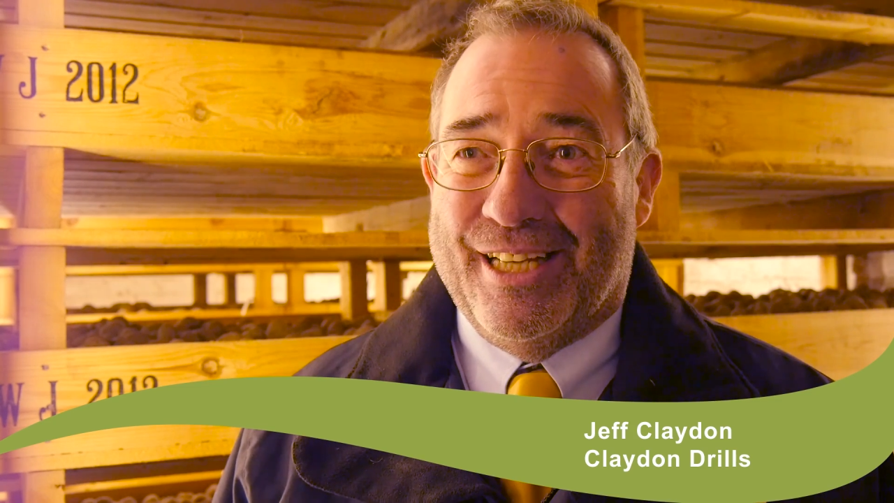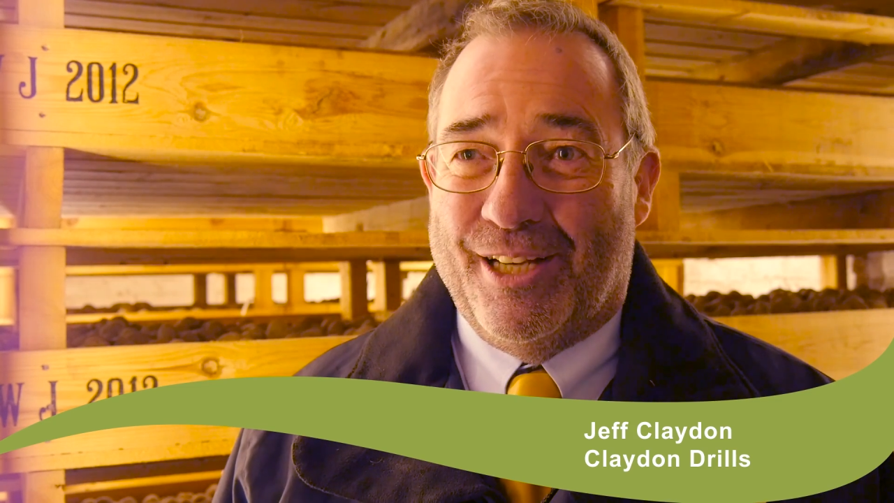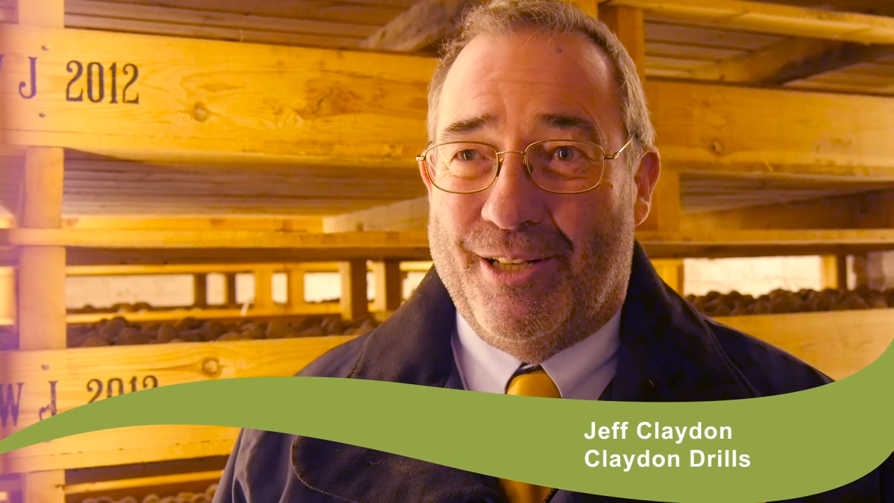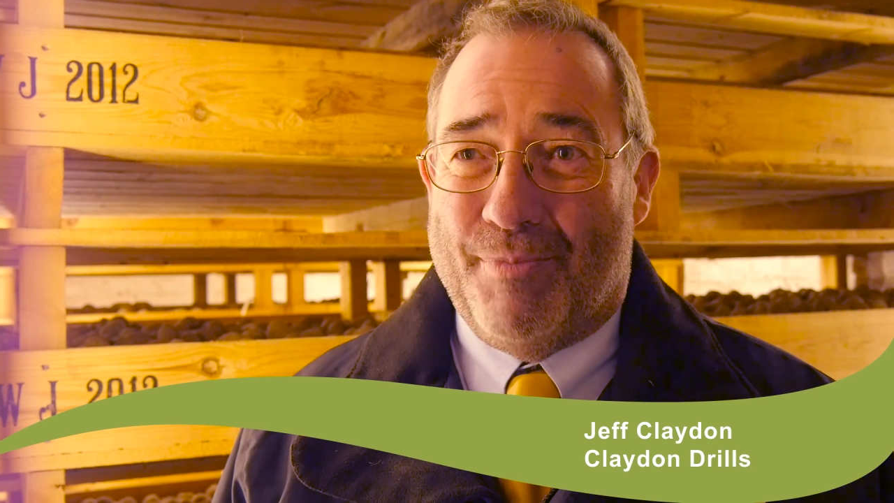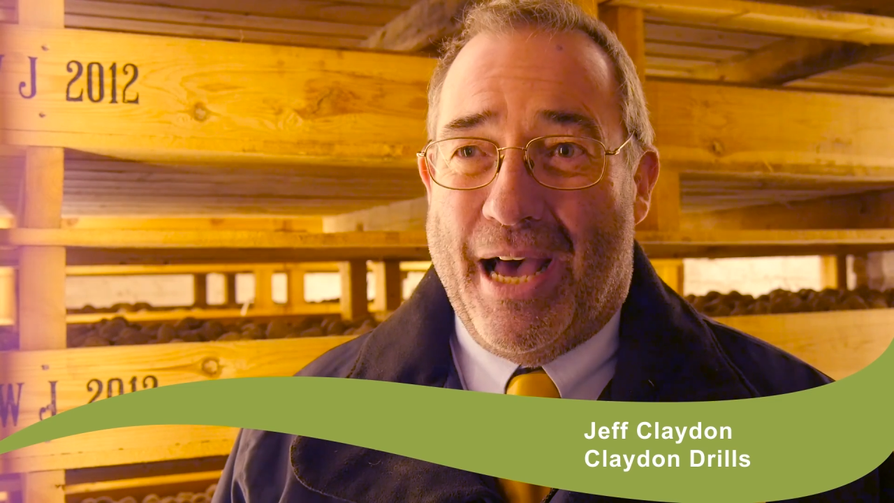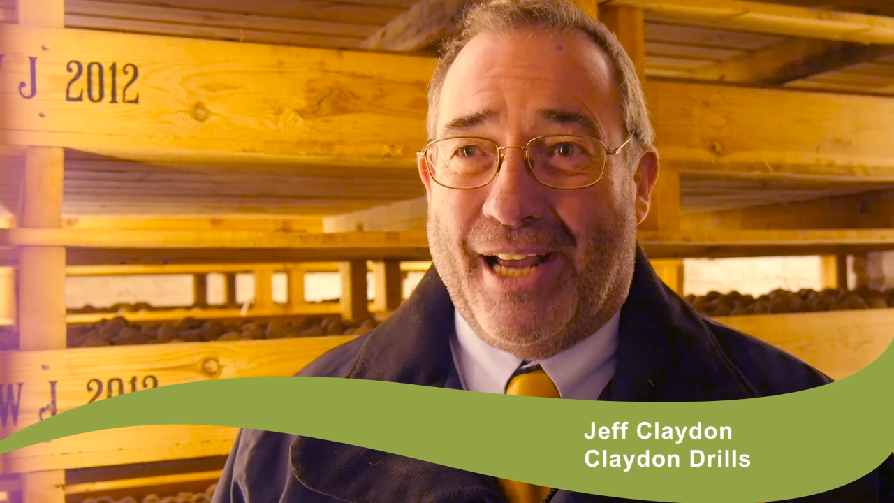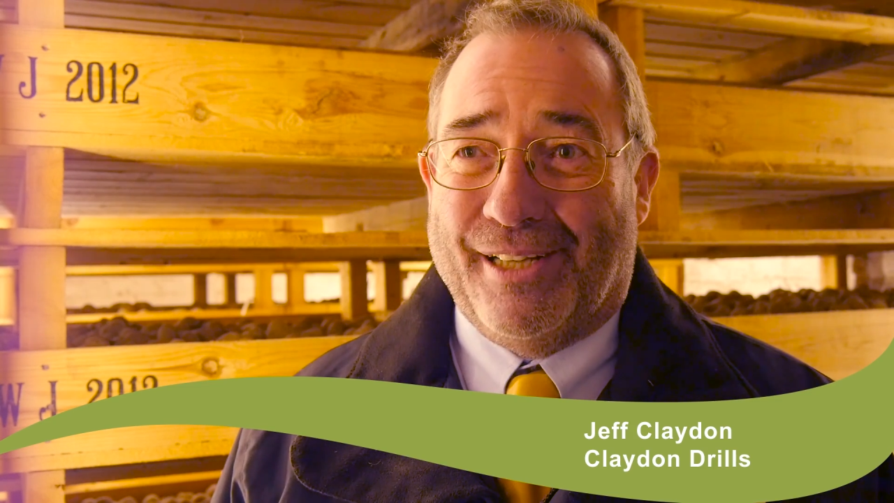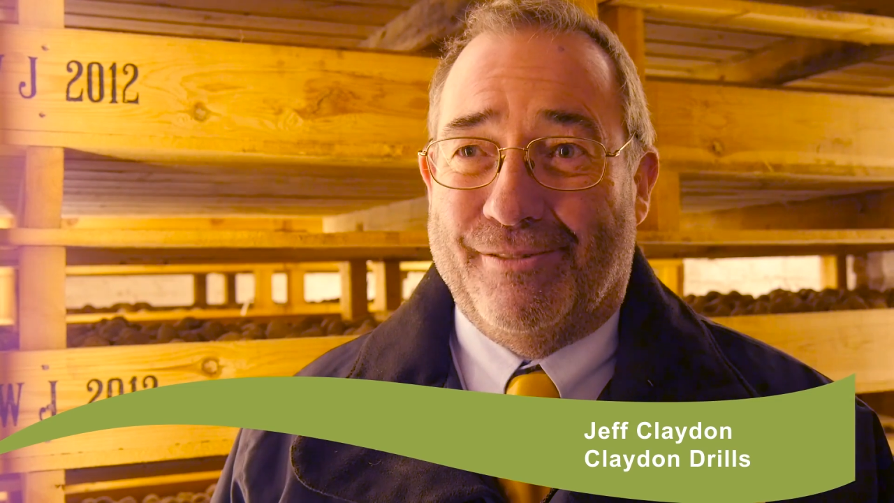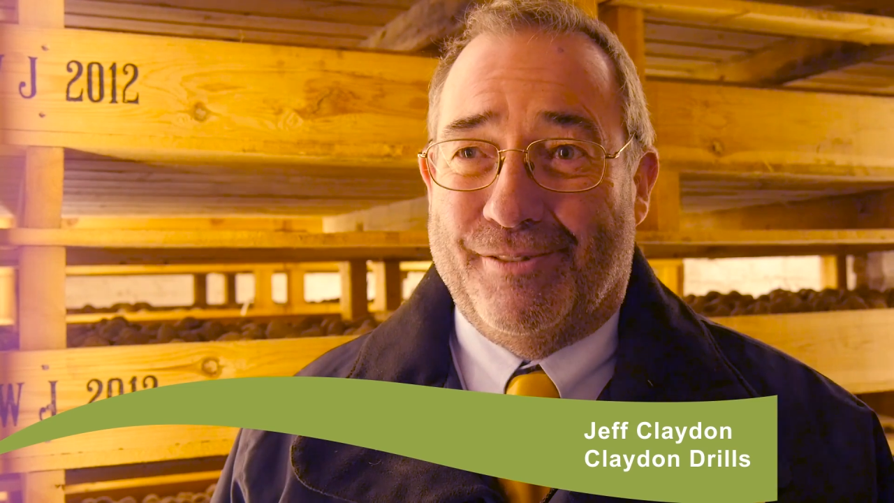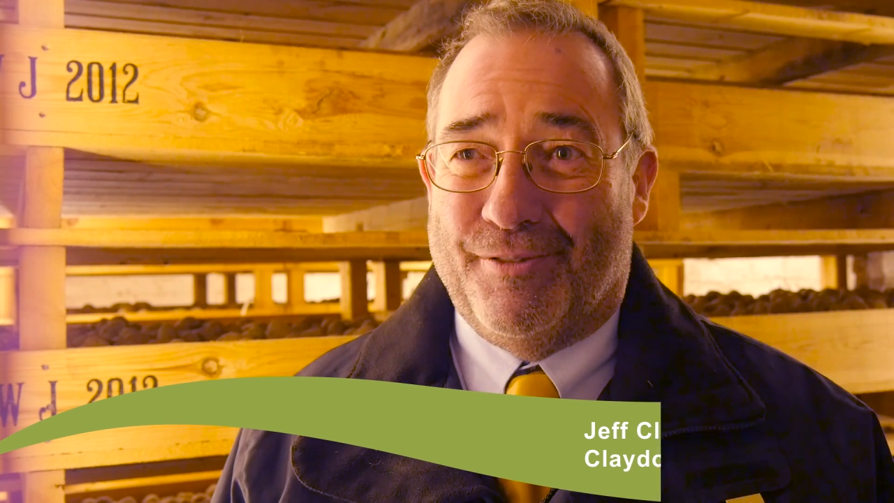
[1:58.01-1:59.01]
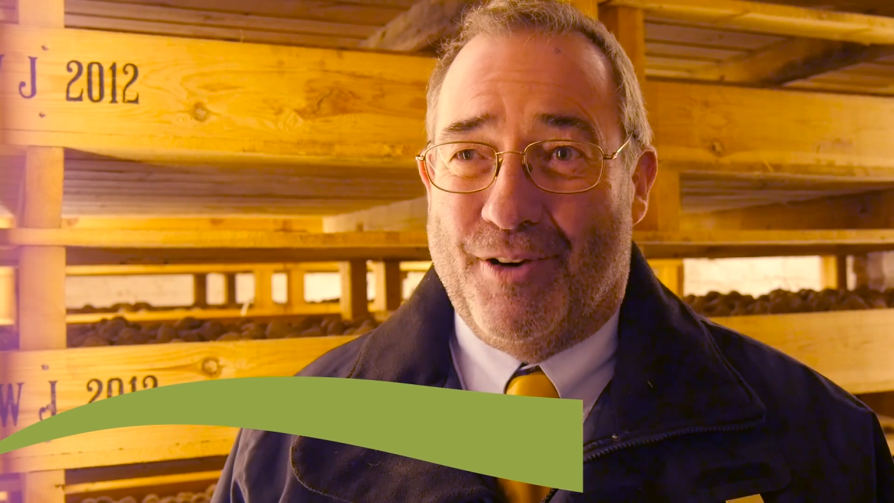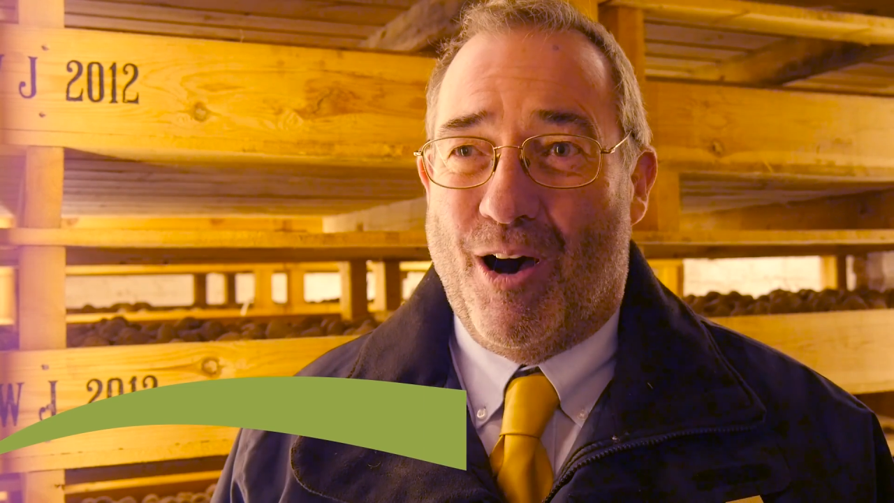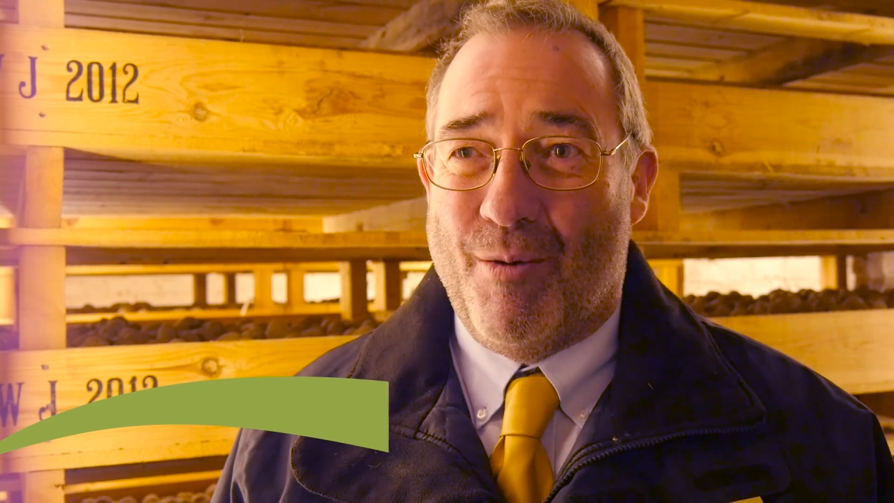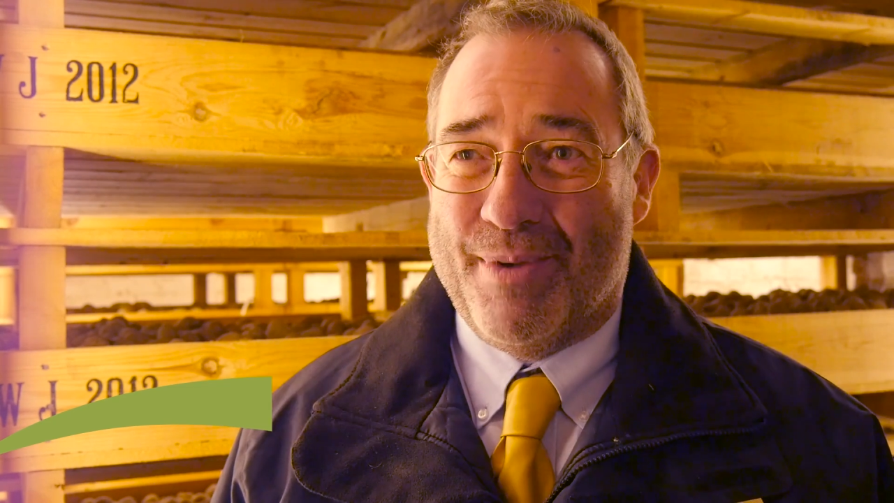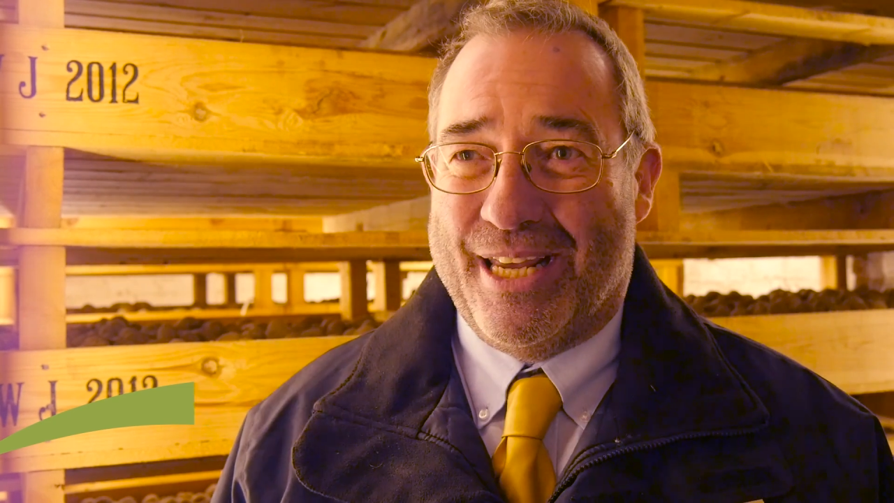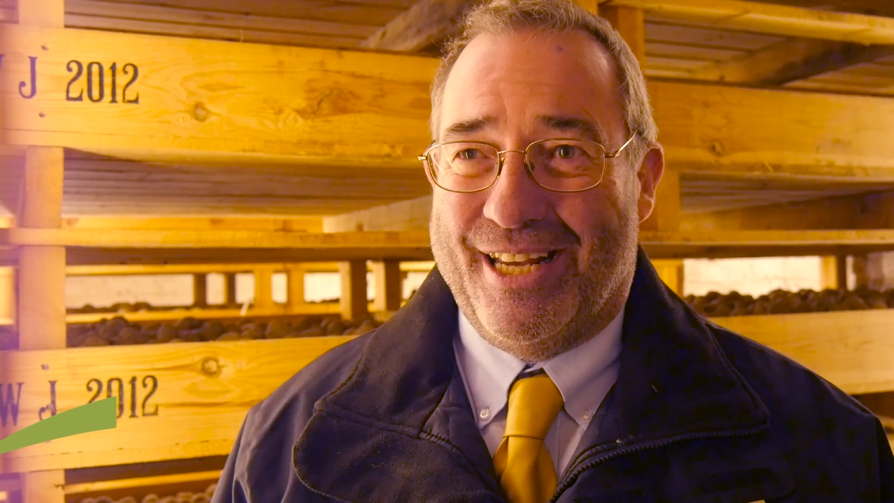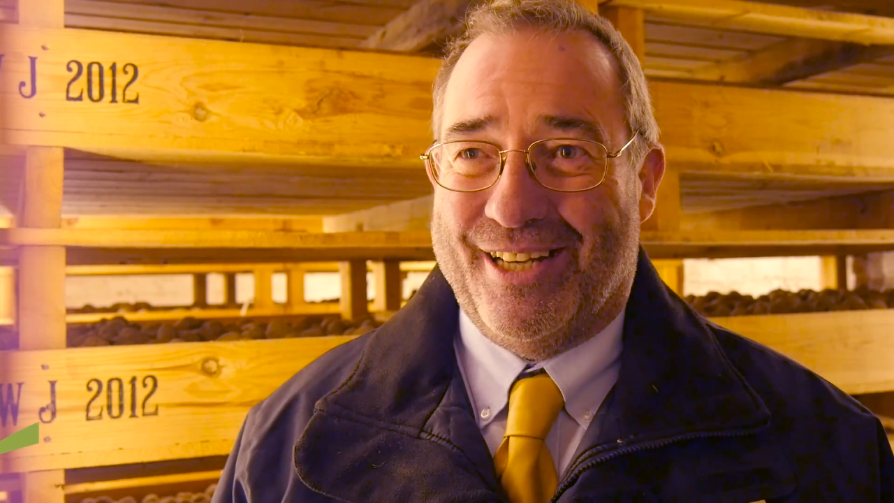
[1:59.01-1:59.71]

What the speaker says: at the back of the farm here.